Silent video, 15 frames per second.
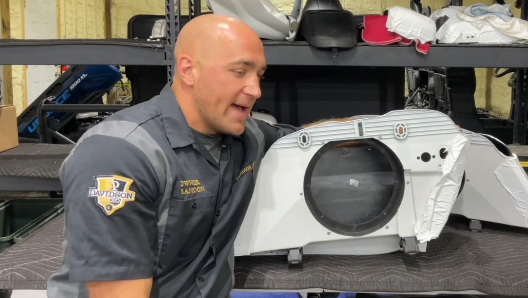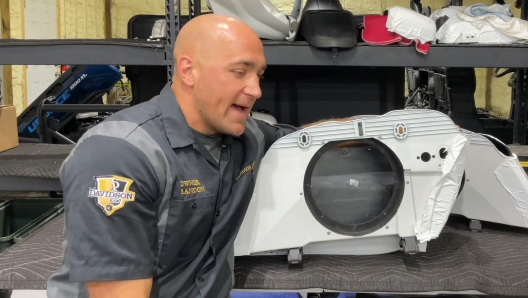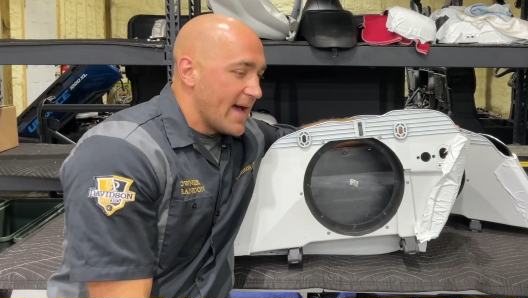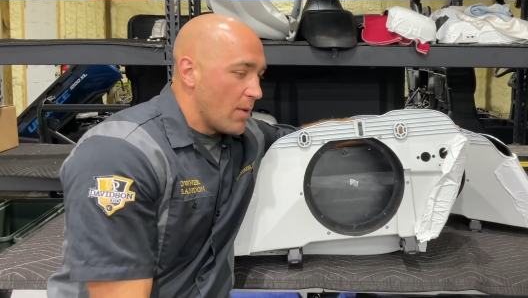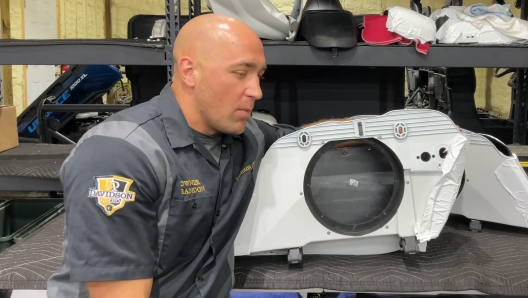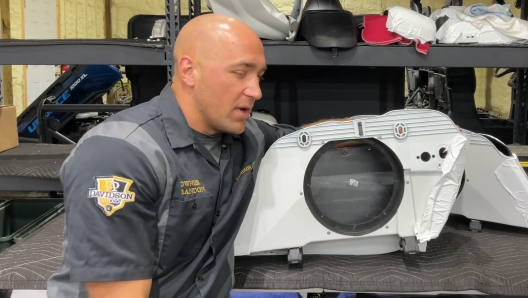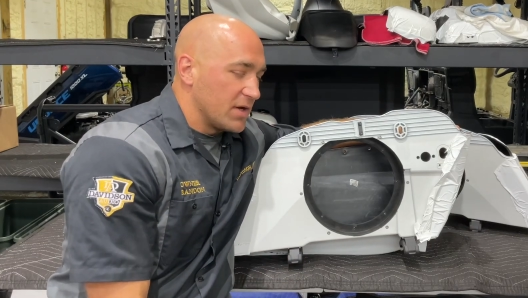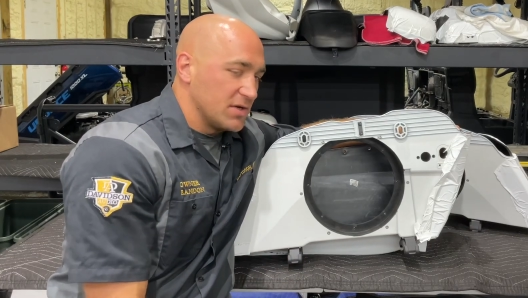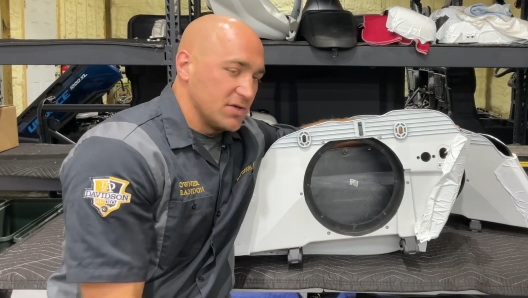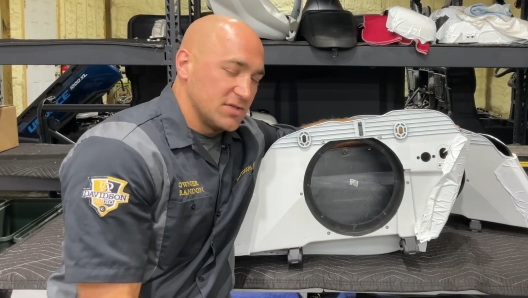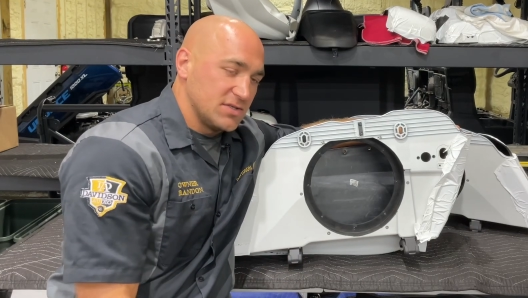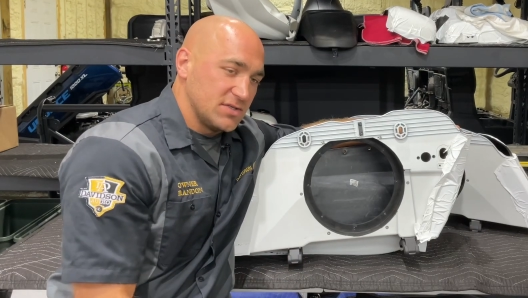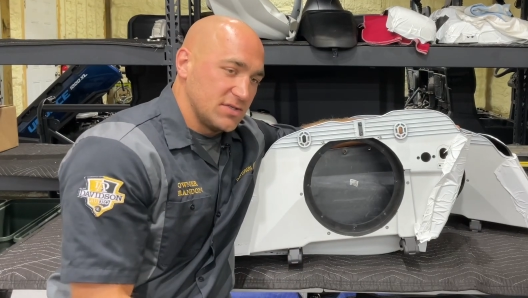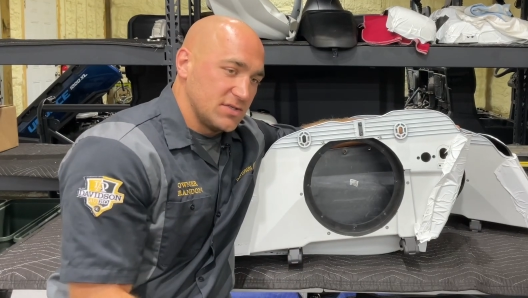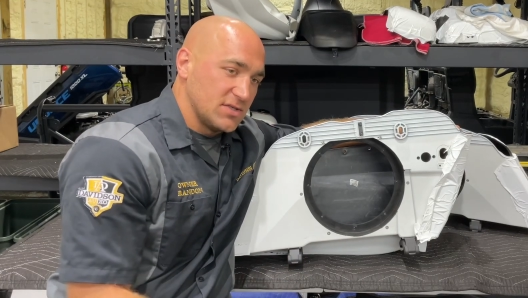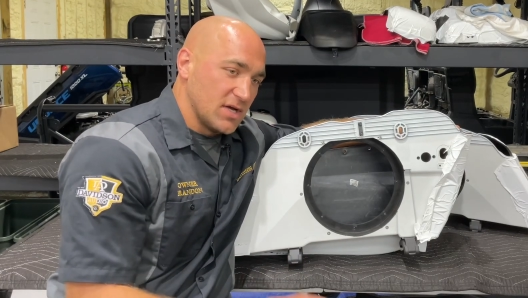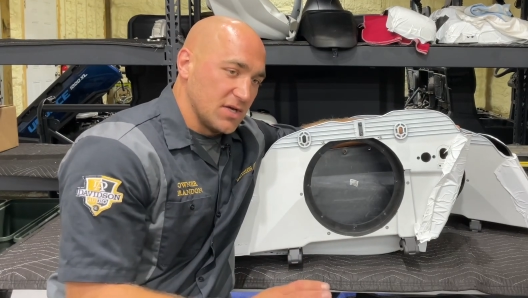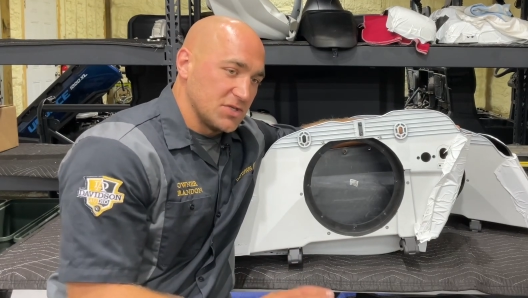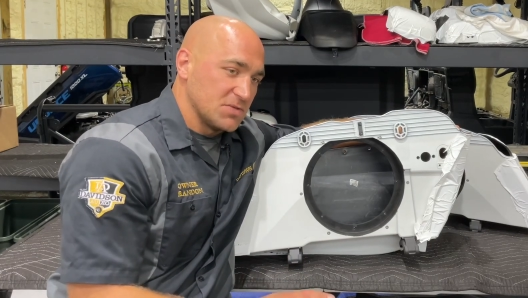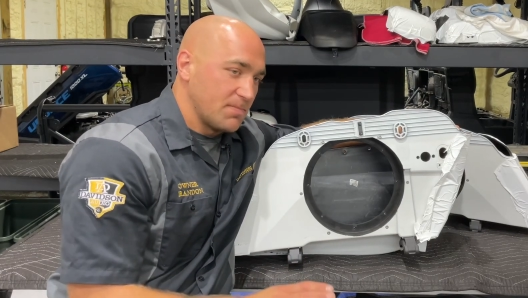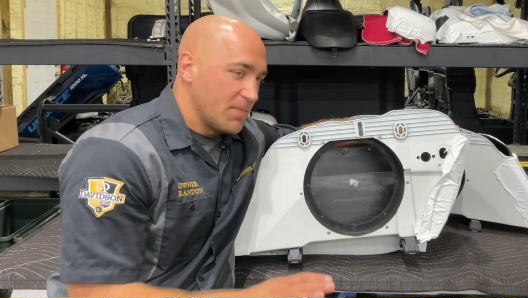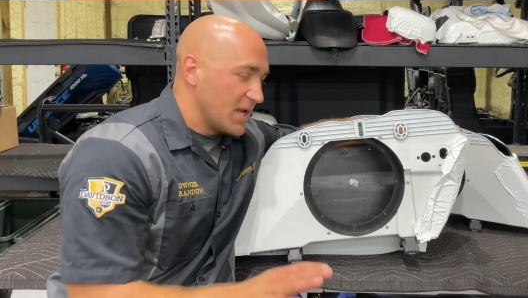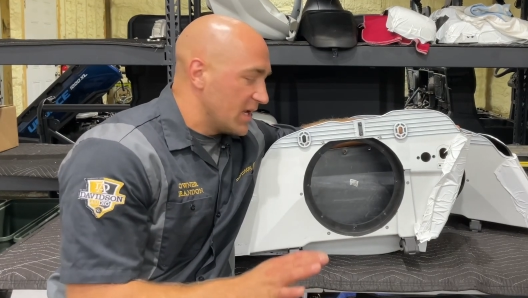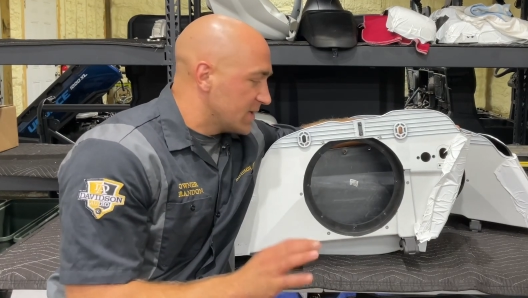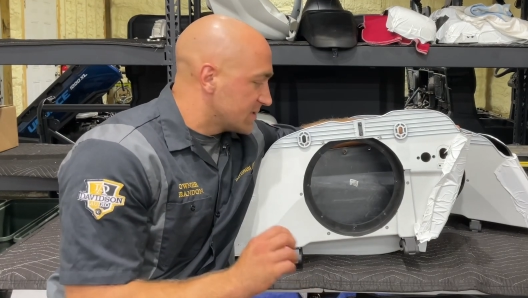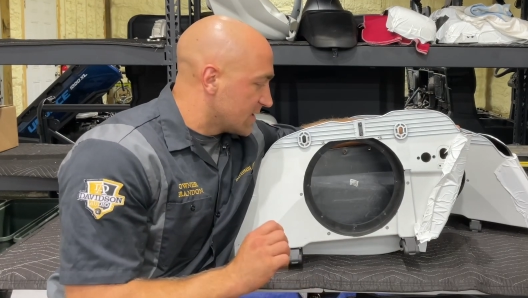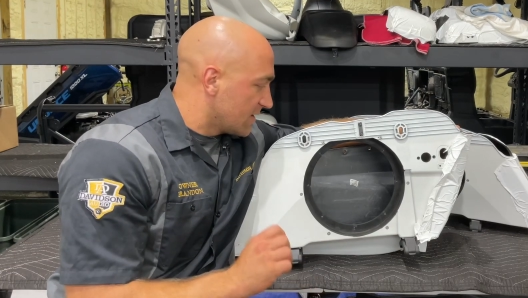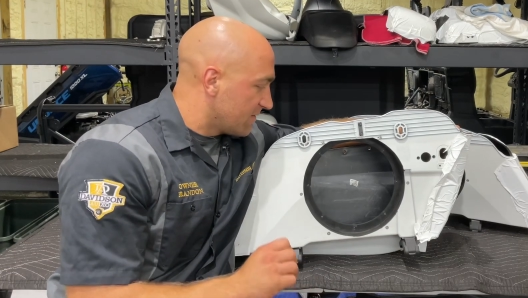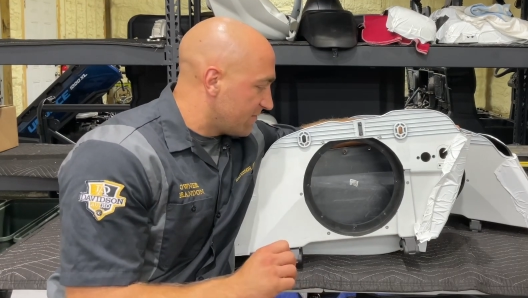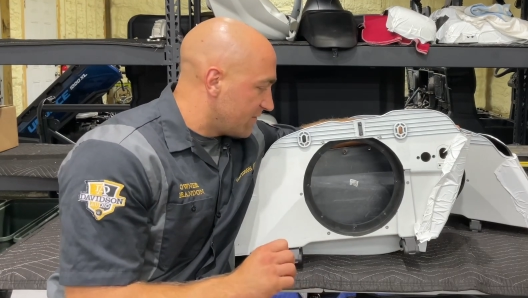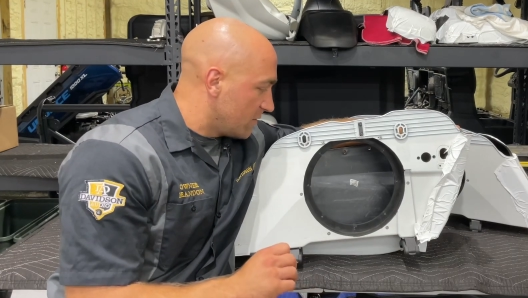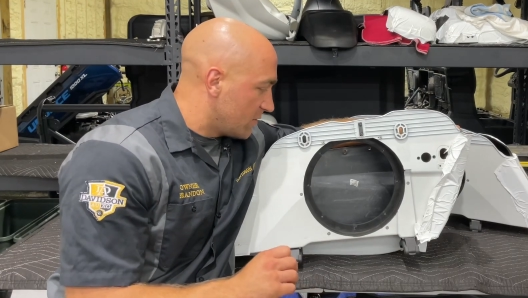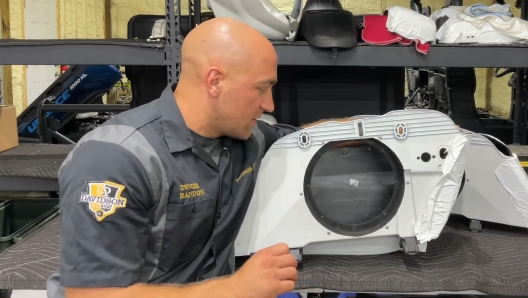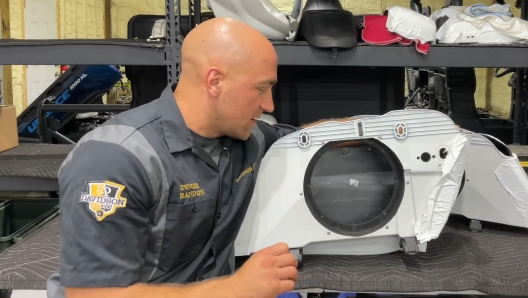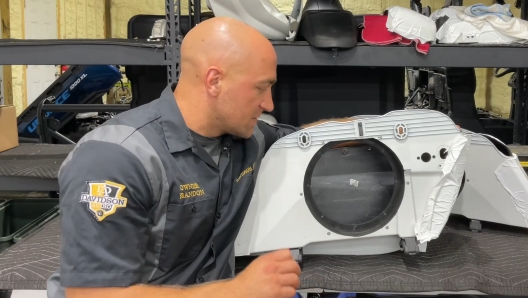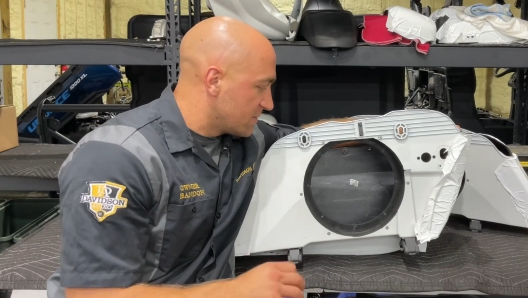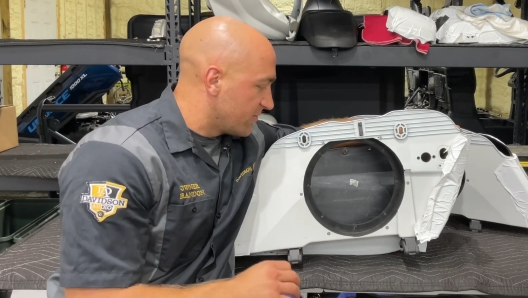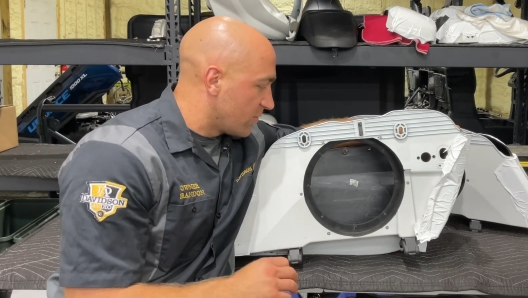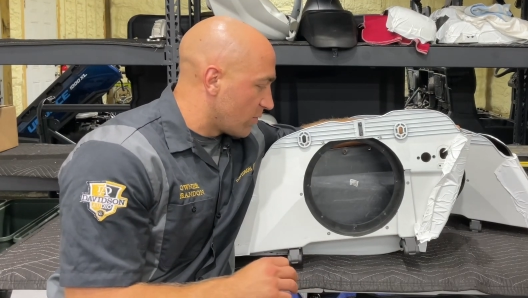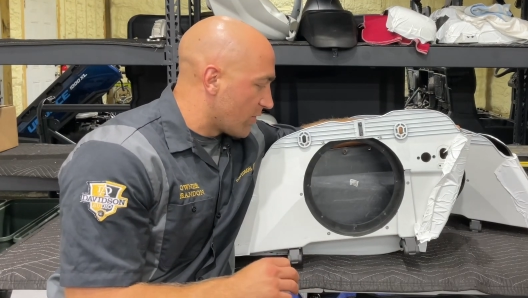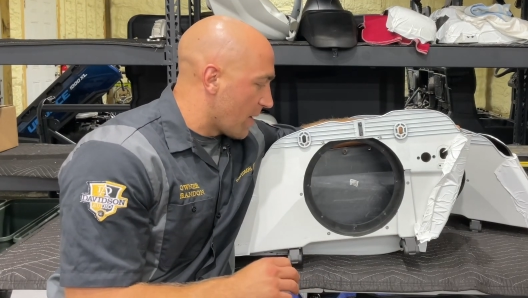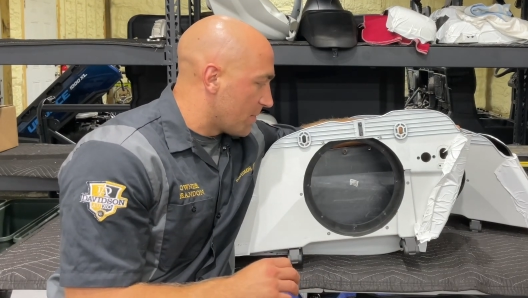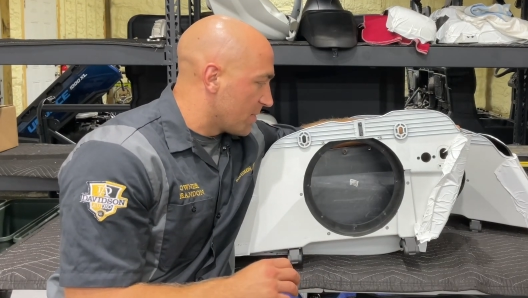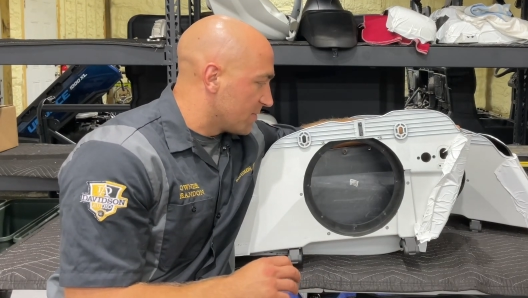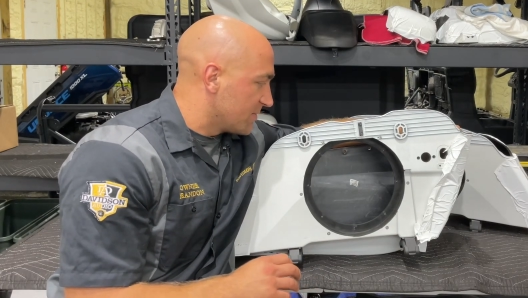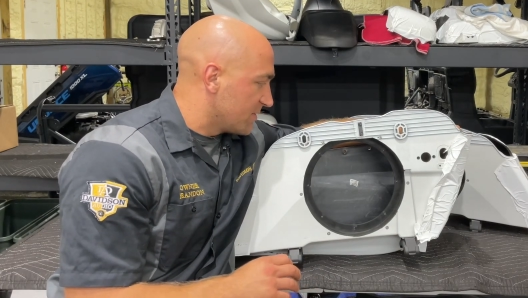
I wanted to touch base on a few things before we wrap up